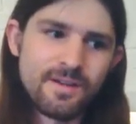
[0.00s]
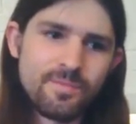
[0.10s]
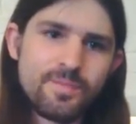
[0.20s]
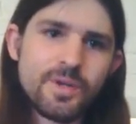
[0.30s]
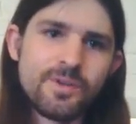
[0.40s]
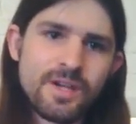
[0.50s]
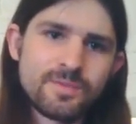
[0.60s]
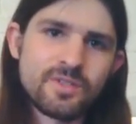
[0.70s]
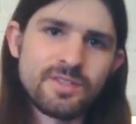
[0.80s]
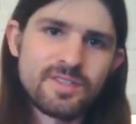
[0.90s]
build up to
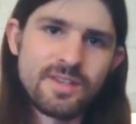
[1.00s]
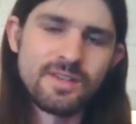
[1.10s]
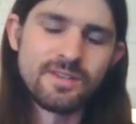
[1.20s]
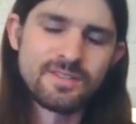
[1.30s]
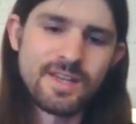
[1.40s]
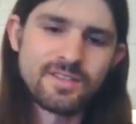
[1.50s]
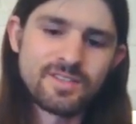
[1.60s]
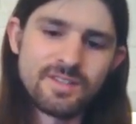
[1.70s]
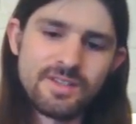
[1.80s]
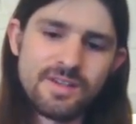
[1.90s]
an
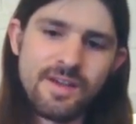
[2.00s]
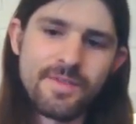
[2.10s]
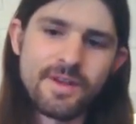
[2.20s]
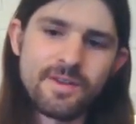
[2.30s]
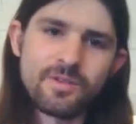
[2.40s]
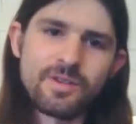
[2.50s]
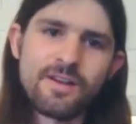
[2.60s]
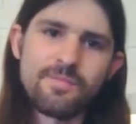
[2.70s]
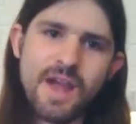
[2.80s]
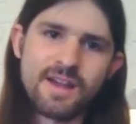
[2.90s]
intensity, and then it'll kind of
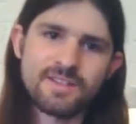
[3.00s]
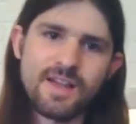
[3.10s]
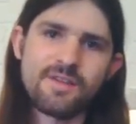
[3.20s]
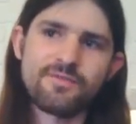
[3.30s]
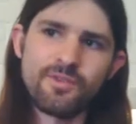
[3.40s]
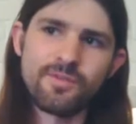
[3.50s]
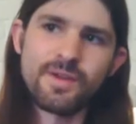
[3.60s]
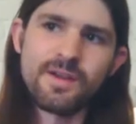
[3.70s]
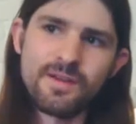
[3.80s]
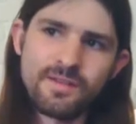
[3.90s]
back down for a
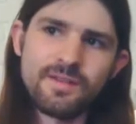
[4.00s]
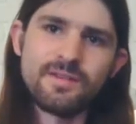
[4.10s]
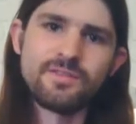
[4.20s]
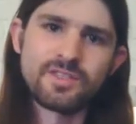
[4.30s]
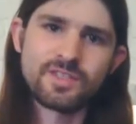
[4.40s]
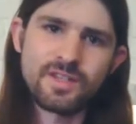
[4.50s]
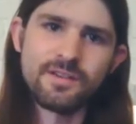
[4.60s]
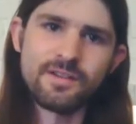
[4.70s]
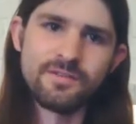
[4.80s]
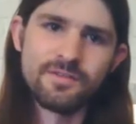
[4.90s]
bit and just kind
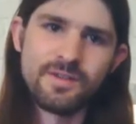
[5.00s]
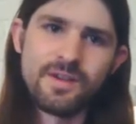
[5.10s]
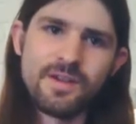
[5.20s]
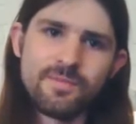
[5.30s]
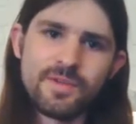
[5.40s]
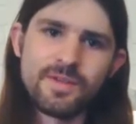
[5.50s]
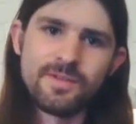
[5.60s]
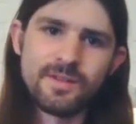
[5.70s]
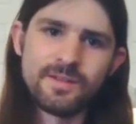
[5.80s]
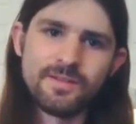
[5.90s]
of be
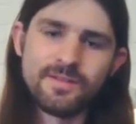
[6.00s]
a,